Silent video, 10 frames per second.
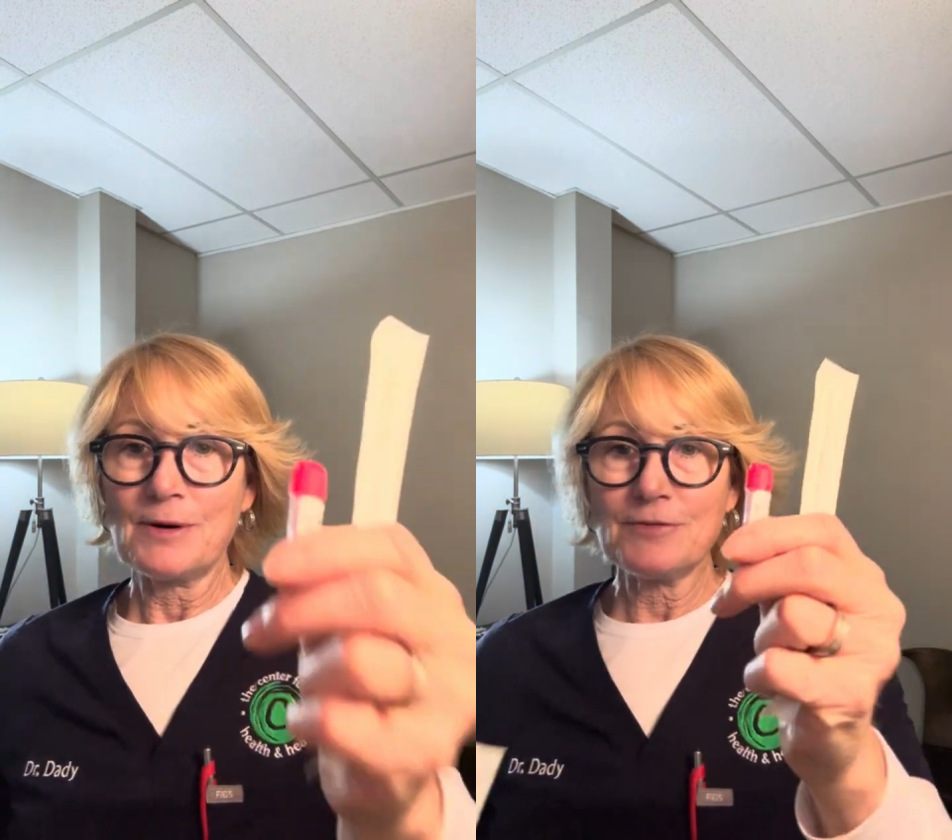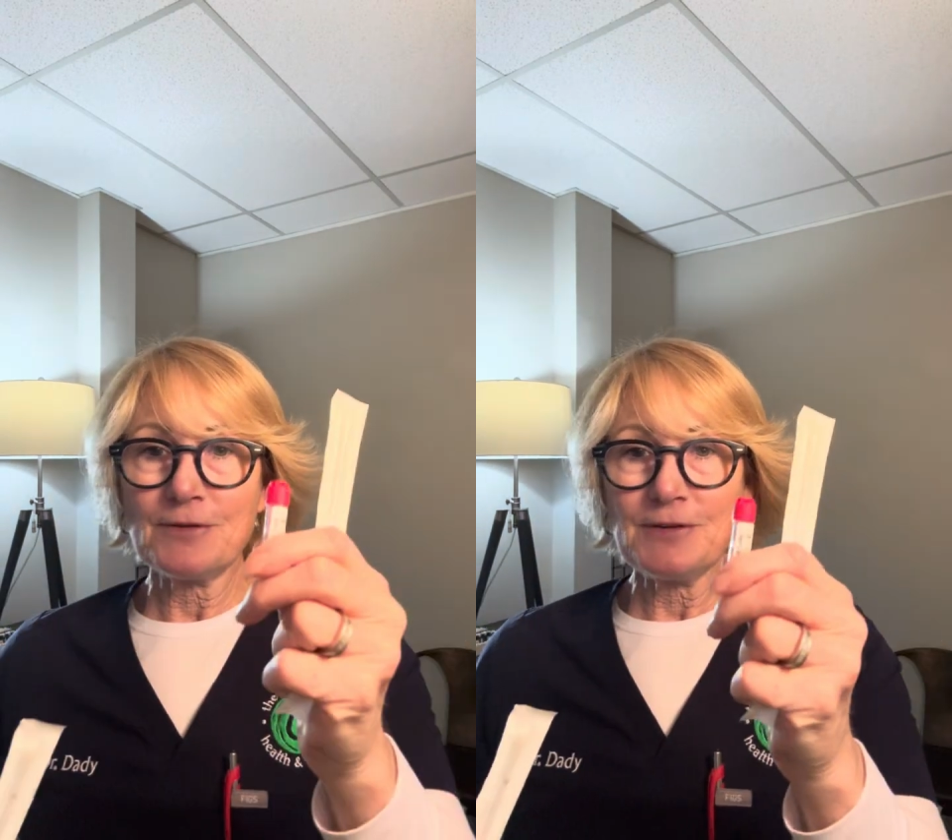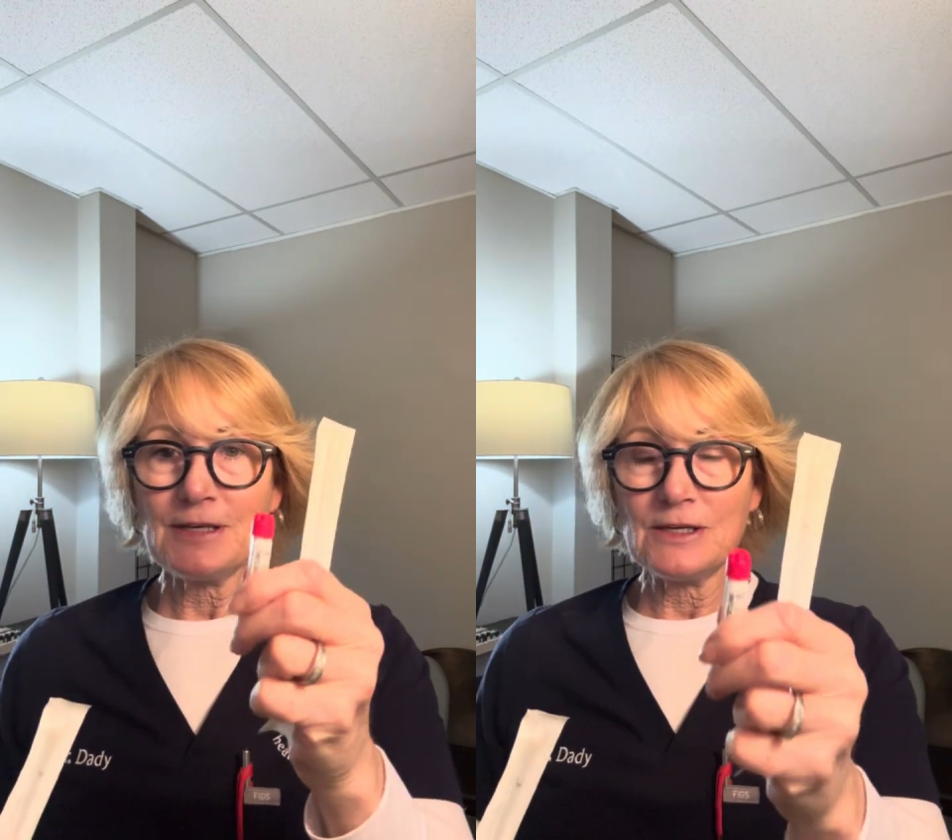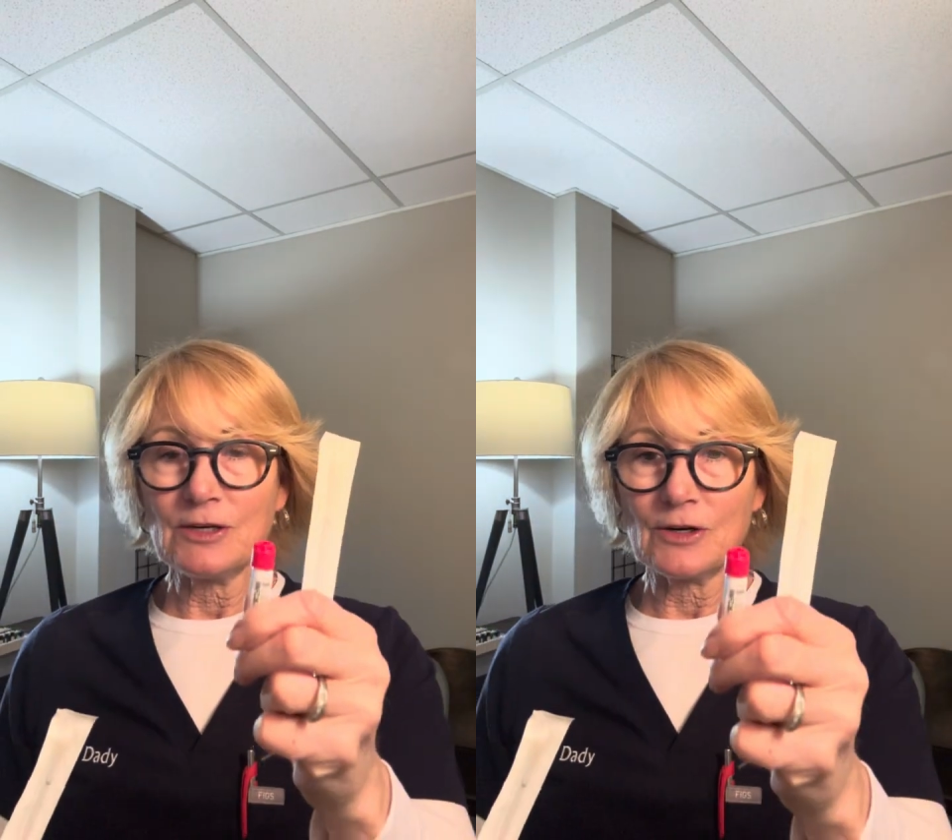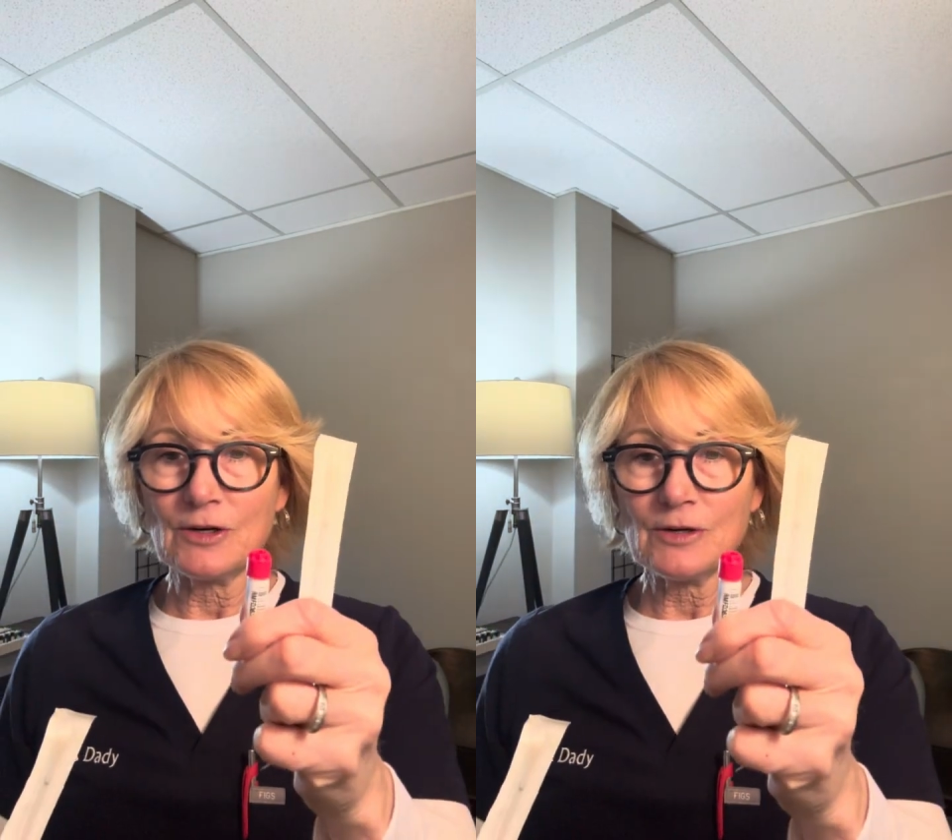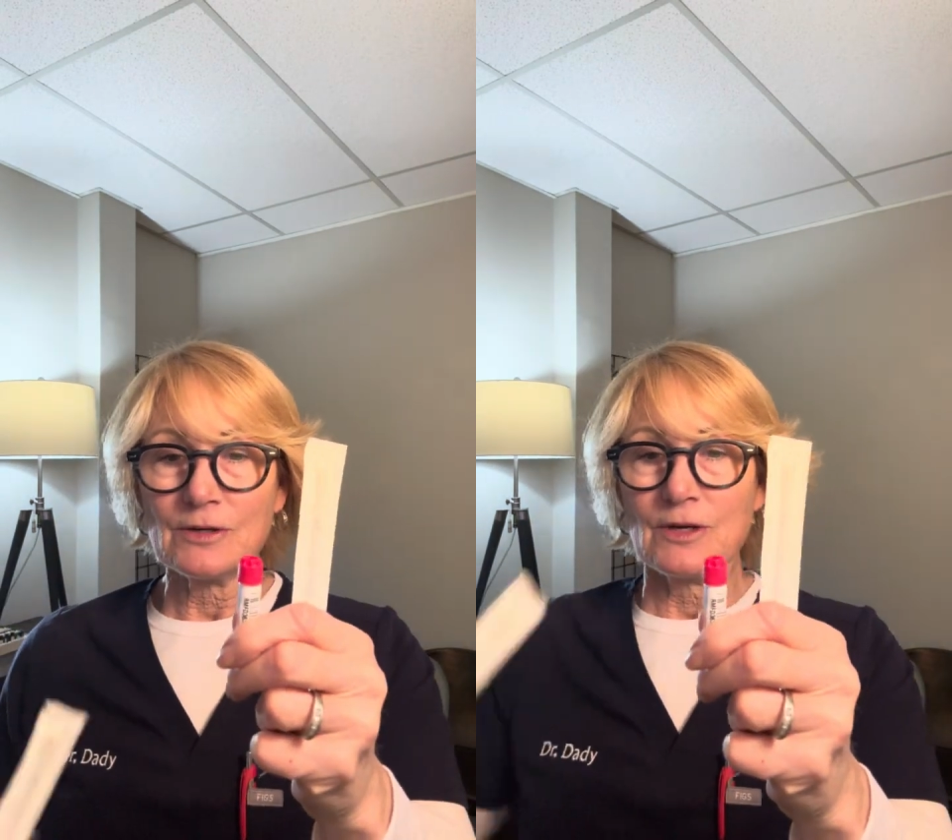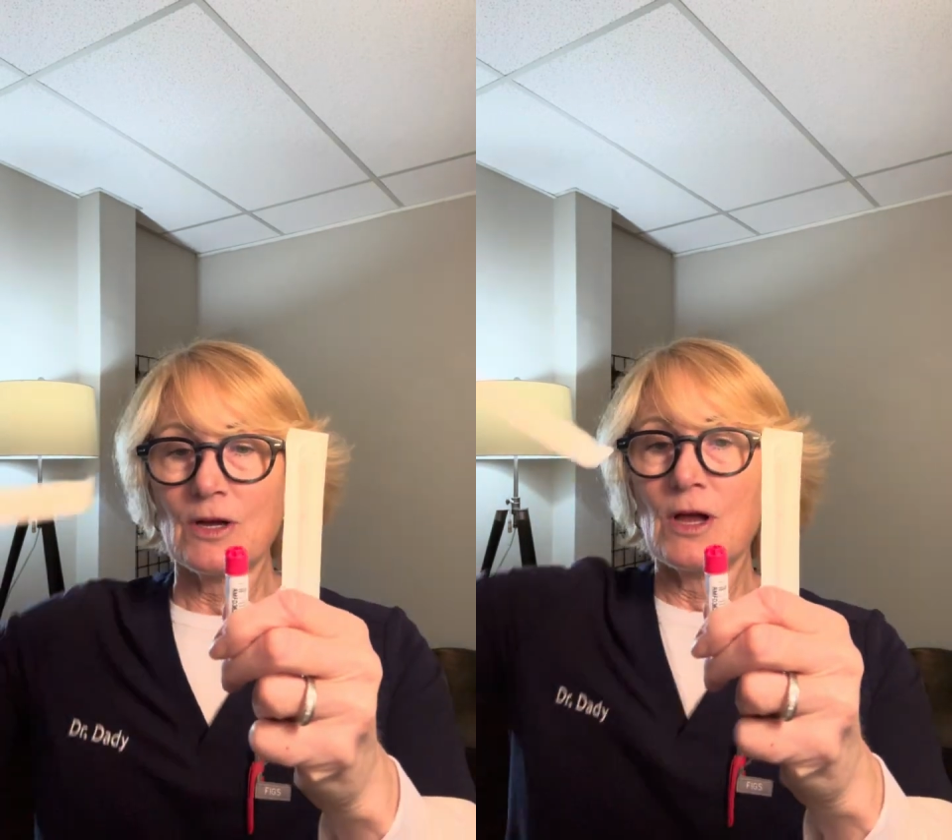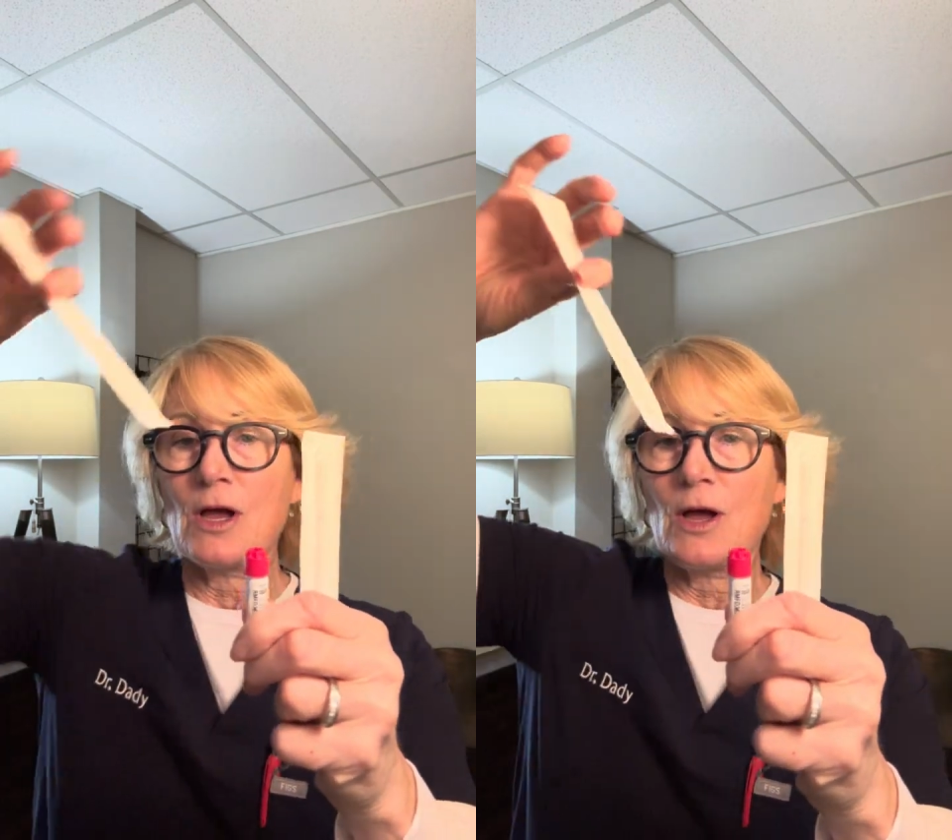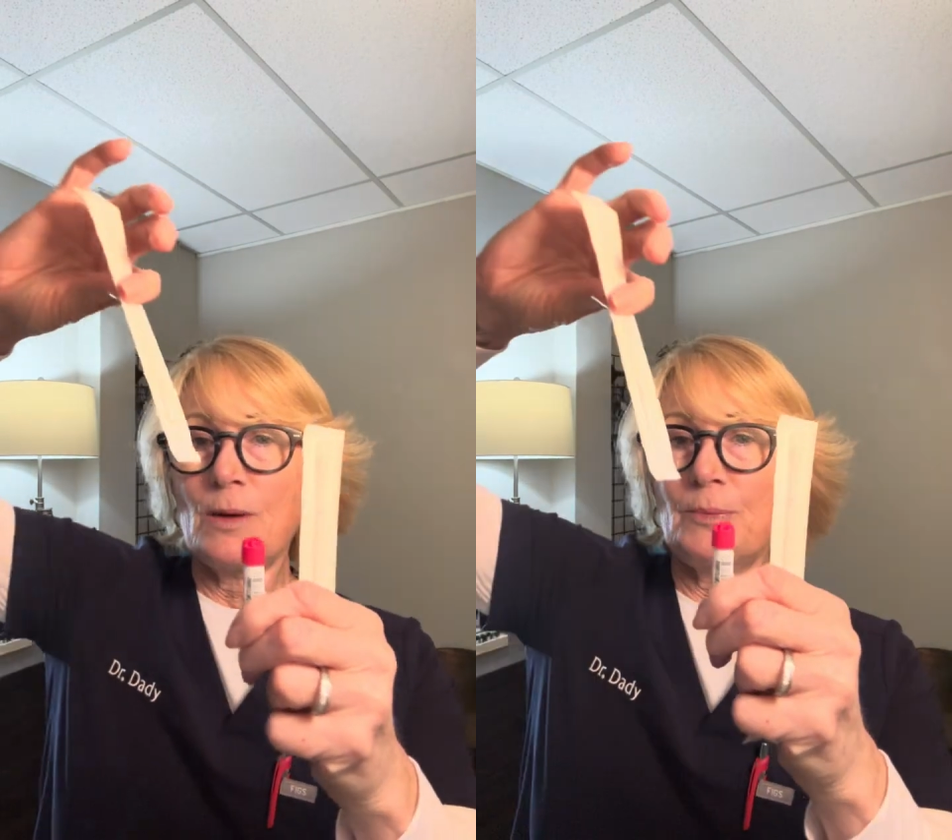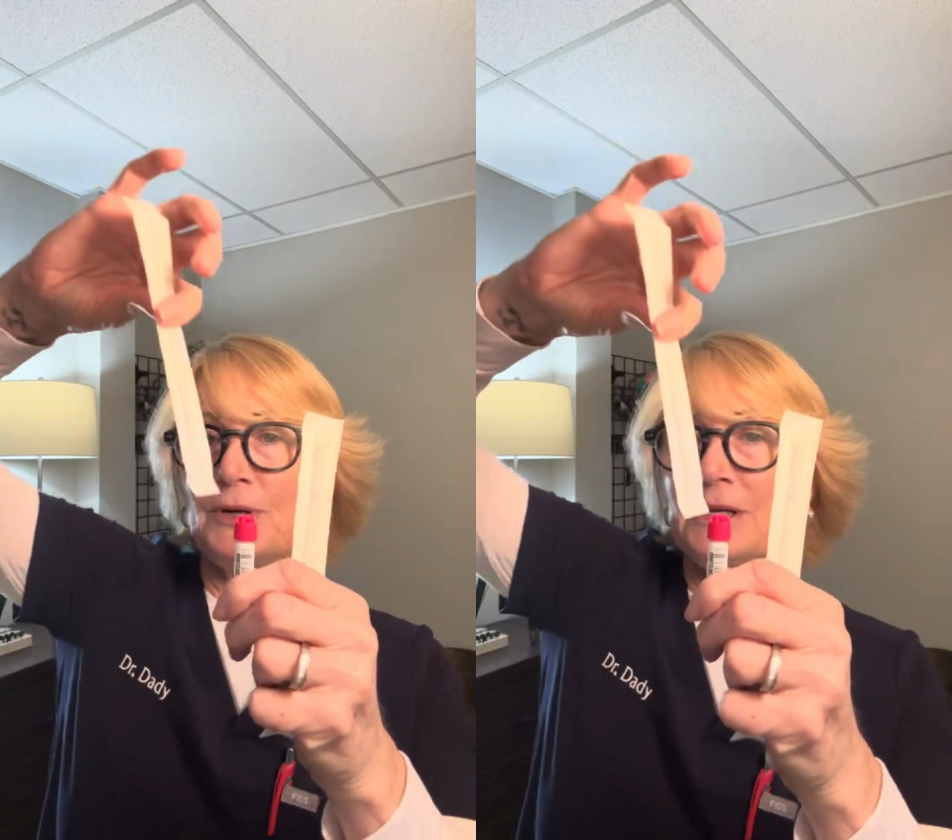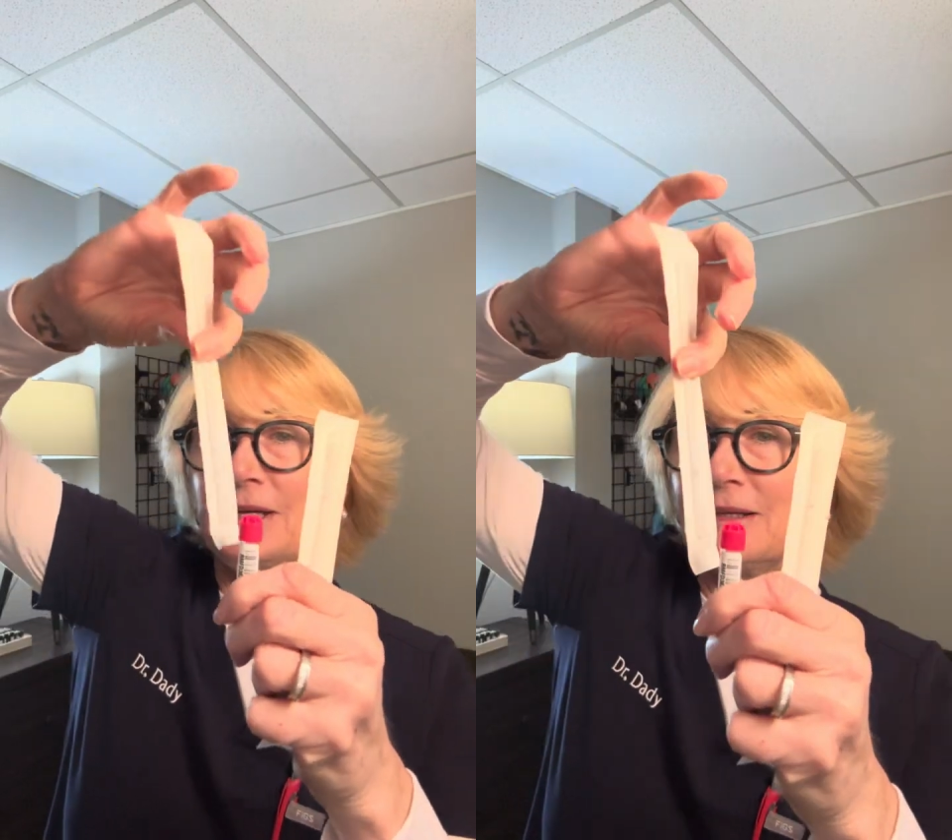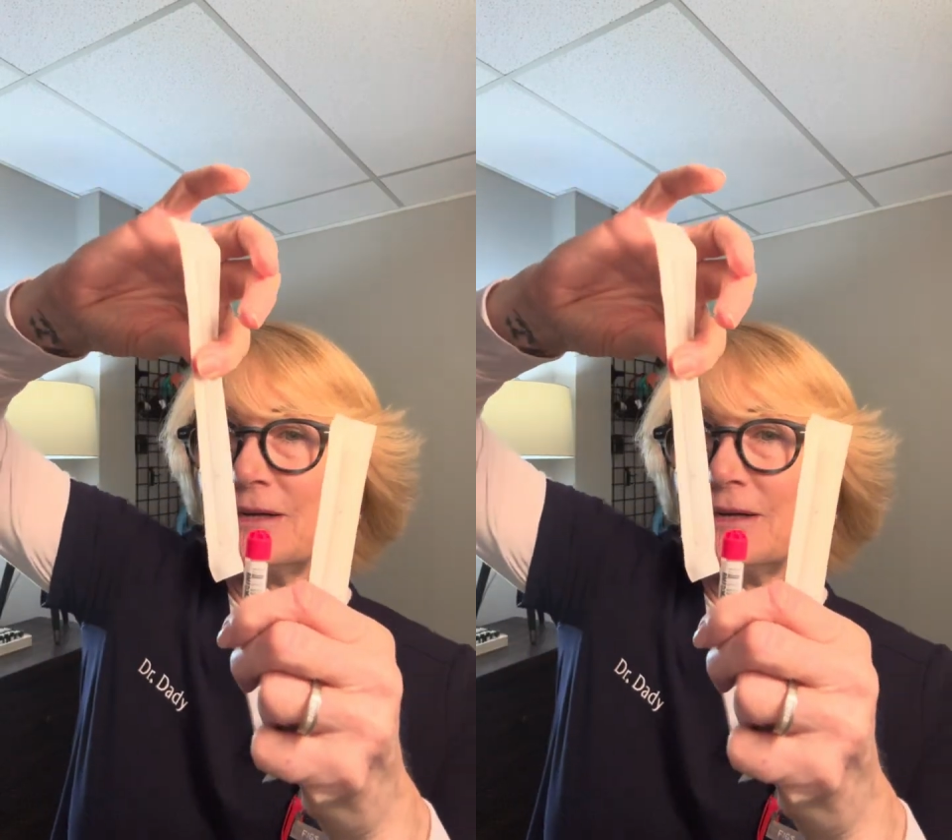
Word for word: off of here, put it in